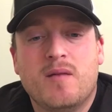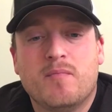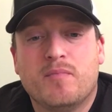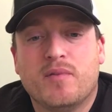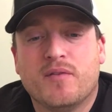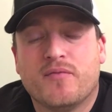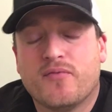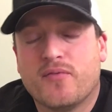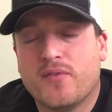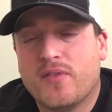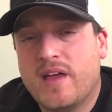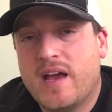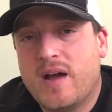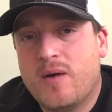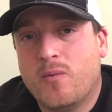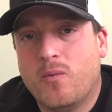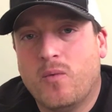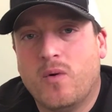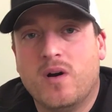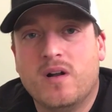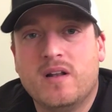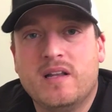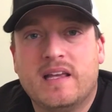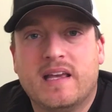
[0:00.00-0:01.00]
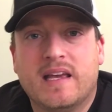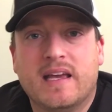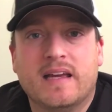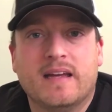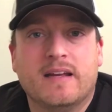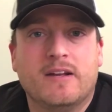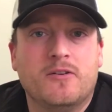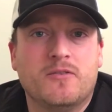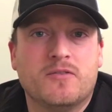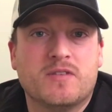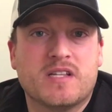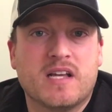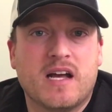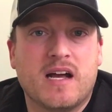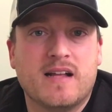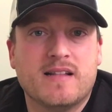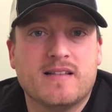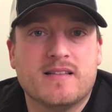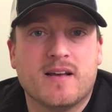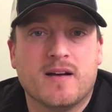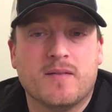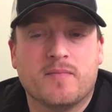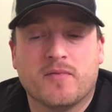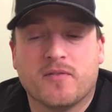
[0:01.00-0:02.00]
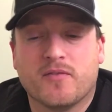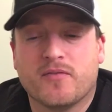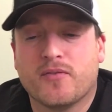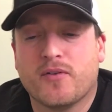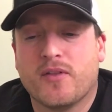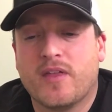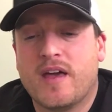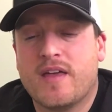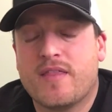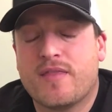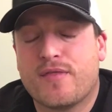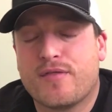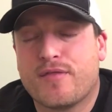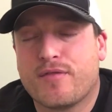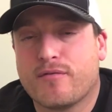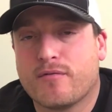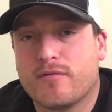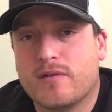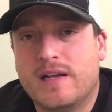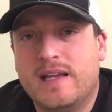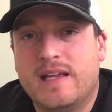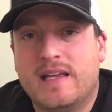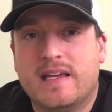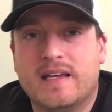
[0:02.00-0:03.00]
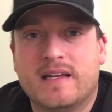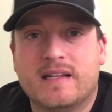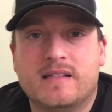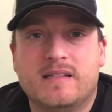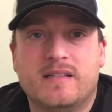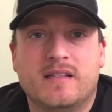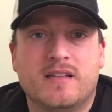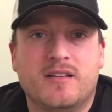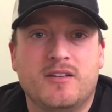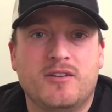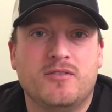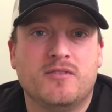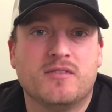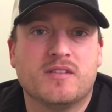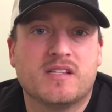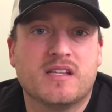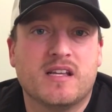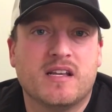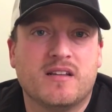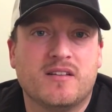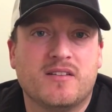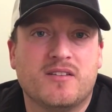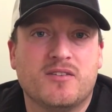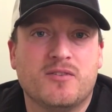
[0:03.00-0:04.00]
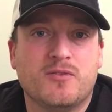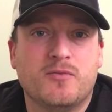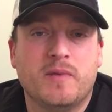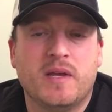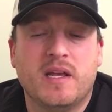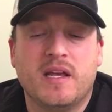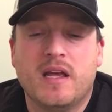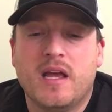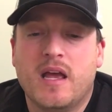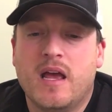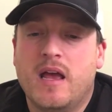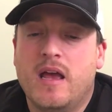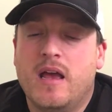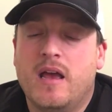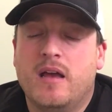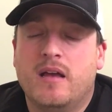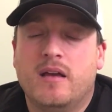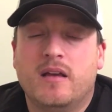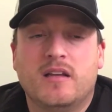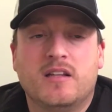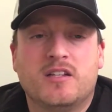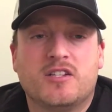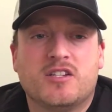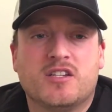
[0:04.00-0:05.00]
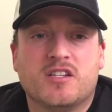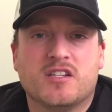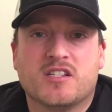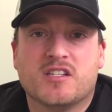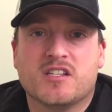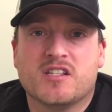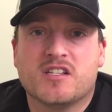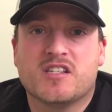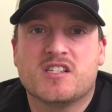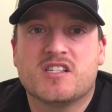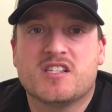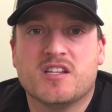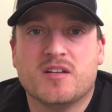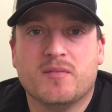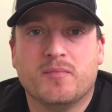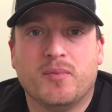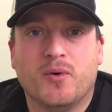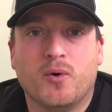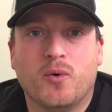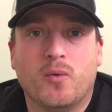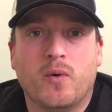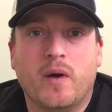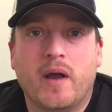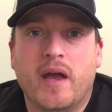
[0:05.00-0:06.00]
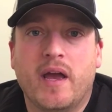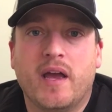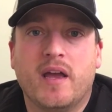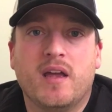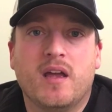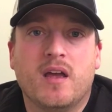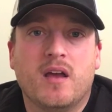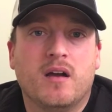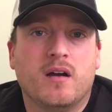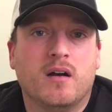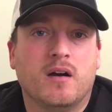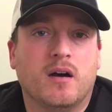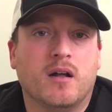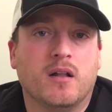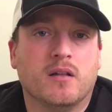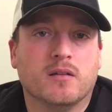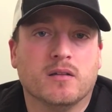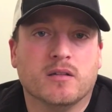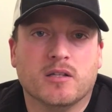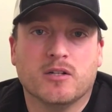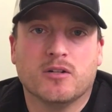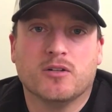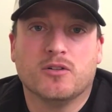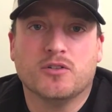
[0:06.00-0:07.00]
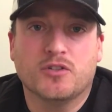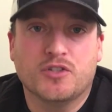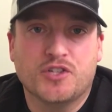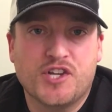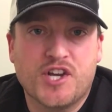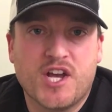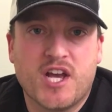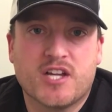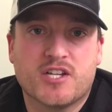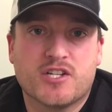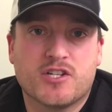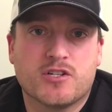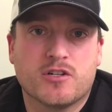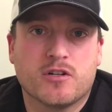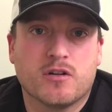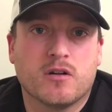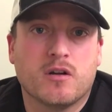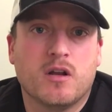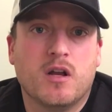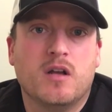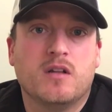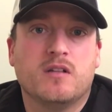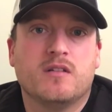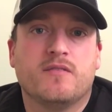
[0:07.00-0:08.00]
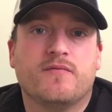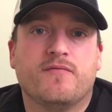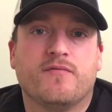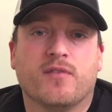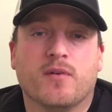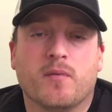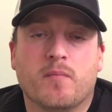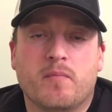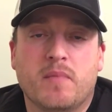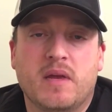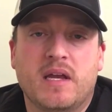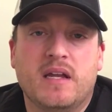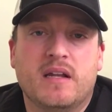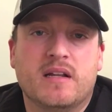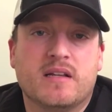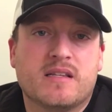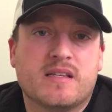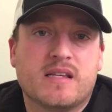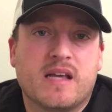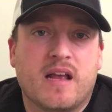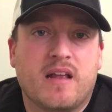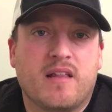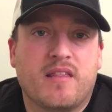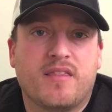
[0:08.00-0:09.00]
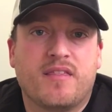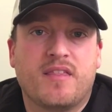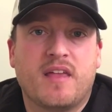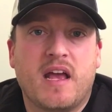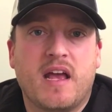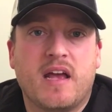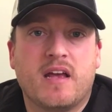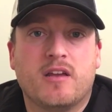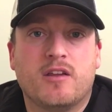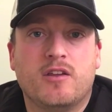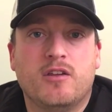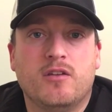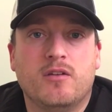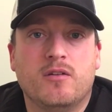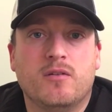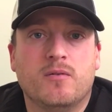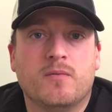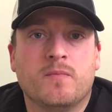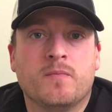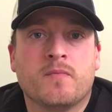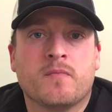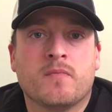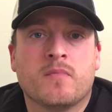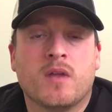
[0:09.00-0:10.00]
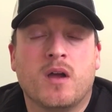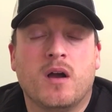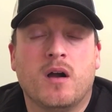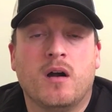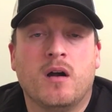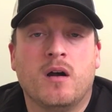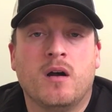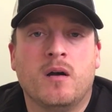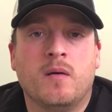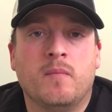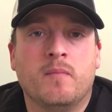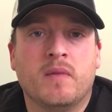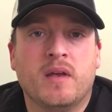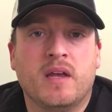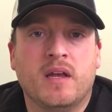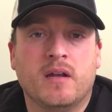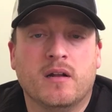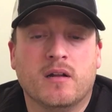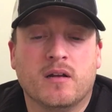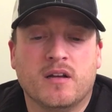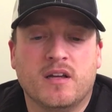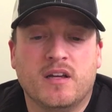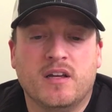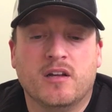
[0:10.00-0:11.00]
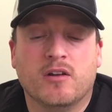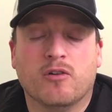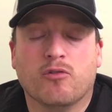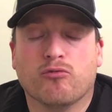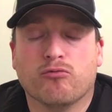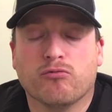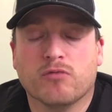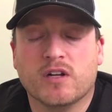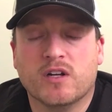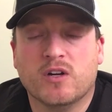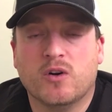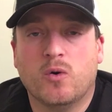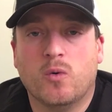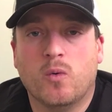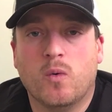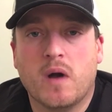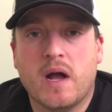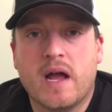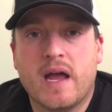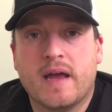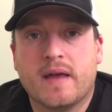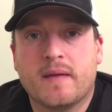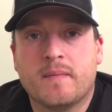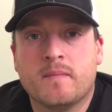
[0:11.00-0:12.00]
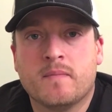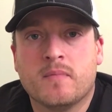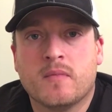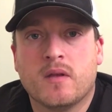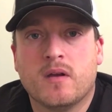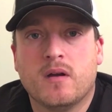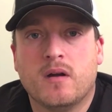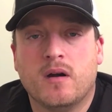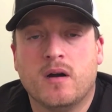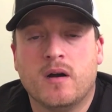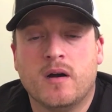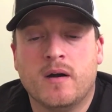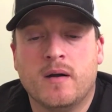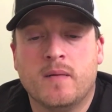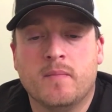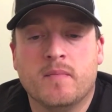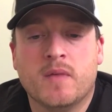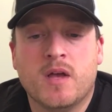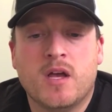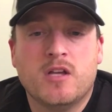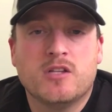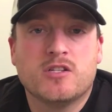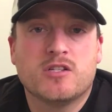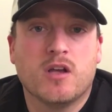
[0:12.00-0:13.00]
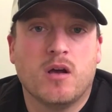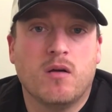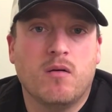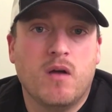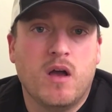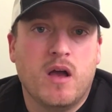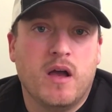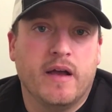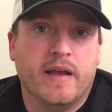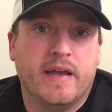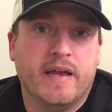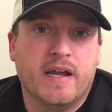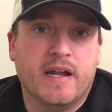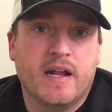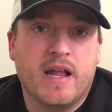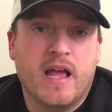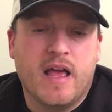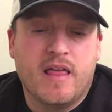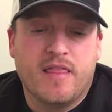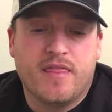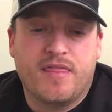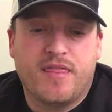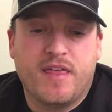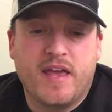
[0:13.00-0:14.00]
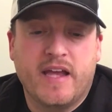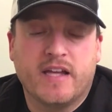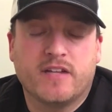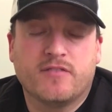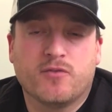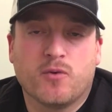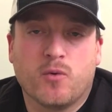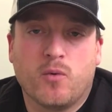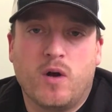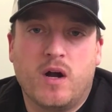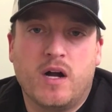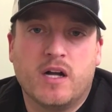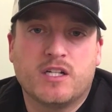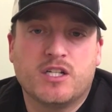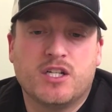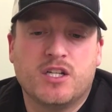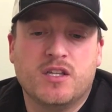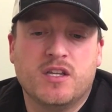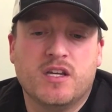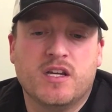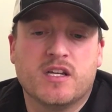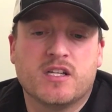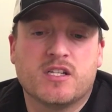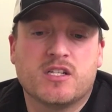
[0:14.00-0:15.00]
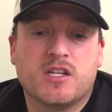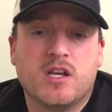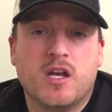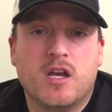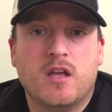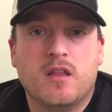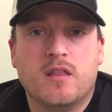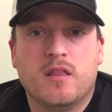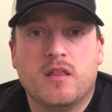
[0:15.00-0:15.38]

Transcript: But for that one kid who signs up or for that three kids that you send to me, it's just a simple way a little gesture for me to say thank you um, in, a, in a real way. Um, so again, thanks for watching this.